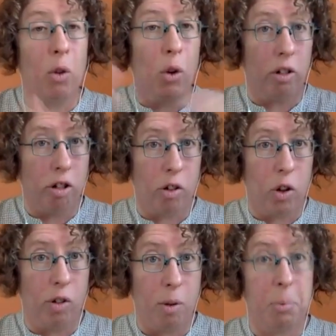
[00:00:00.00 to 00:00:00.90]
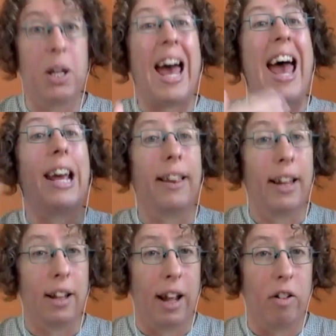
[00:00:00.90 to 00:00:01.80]
all across Europe to
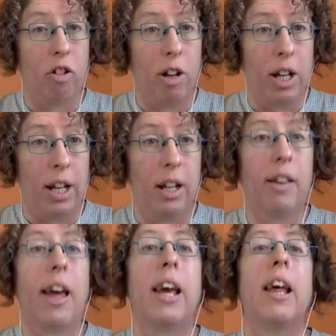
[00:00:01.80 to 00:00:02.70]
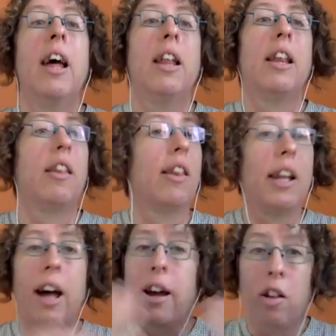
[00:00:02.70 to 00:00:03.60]
exit that treaty, saying this is a
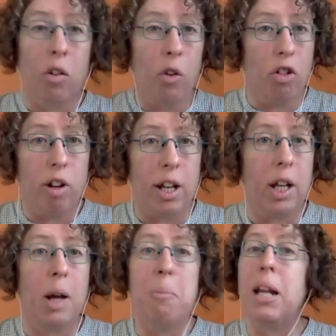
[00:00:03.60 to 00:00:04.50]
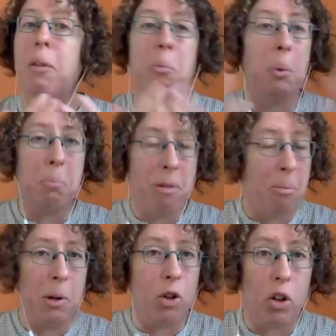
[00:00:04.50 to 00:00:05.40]
dinosaur treaty. I mean, we
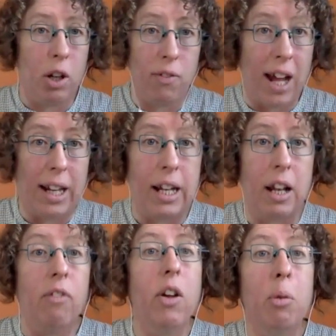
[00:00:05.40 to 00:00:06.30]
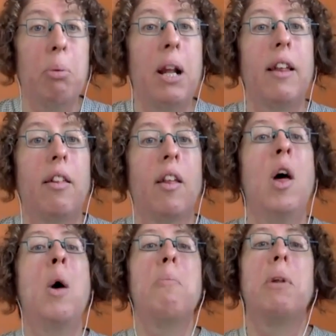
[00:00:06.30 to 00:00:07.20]
probably shouldn't have had it in the first place,
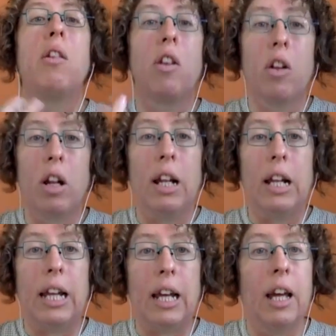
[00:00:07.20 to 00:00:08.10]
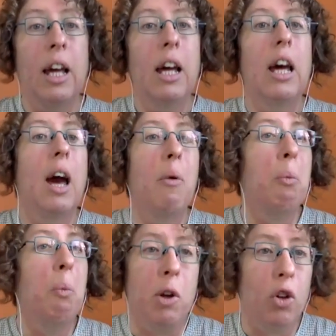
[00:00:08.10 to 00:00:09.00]
but certainly
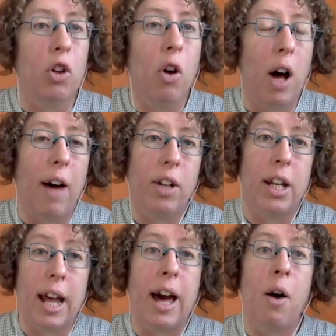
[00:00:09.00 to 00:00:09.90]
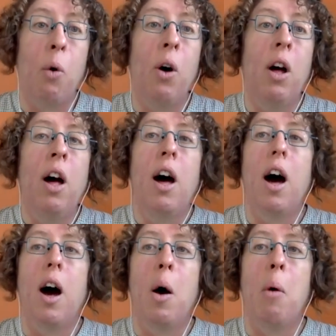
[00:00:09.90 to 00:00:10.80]
we should not have it now.
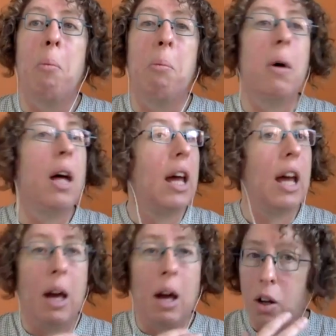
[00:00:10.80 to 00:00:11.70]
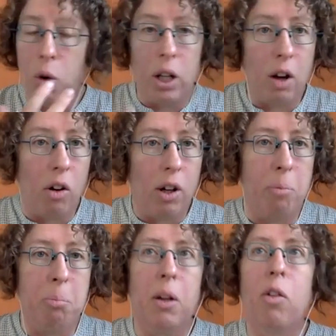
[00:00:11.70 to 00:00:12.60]
Calling on
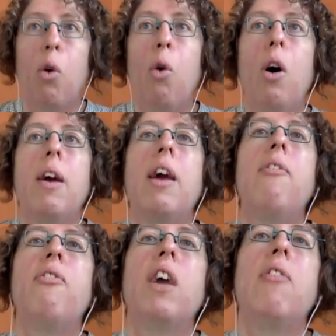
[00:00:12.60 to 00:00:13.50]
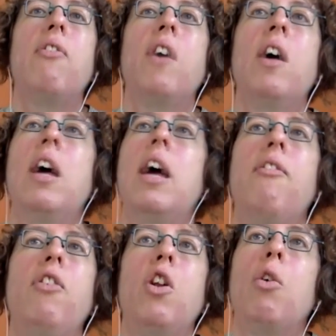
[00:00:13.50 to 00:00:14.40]
governments, or
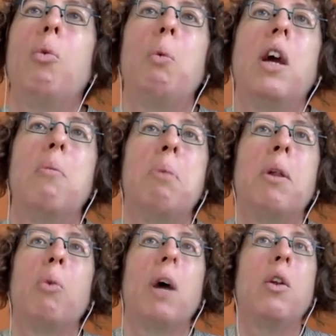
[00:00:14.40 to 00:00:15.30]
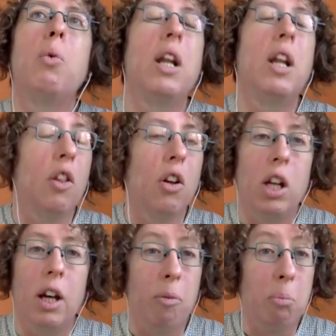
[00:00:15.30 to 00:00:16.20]
if you know, we can persuade 20,
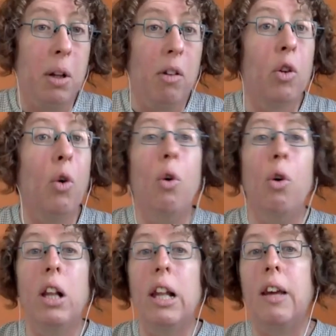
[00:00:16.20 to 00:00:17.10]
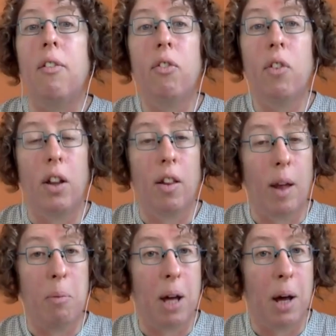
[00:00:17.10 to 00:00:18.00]
30 governments to all leave at the
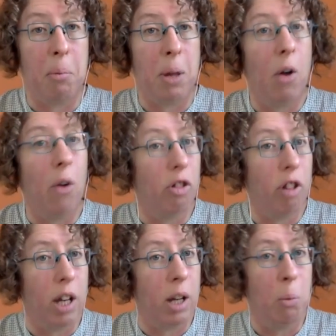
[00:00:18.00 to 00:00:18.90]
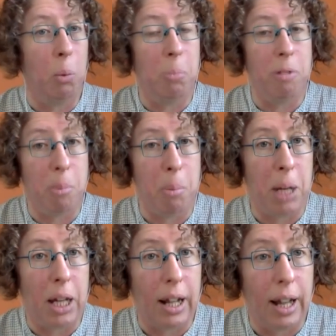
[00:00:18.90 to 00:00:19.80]
same time, the whole treaty would
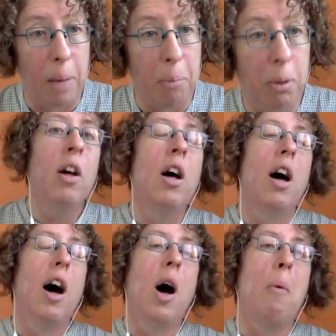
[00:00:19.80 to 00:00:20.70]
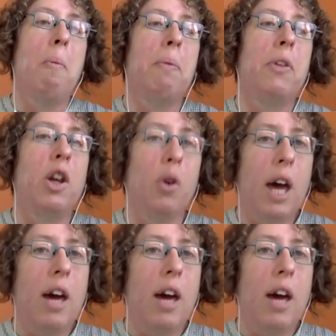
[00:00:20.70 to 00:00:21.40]
probably collapse. The UK,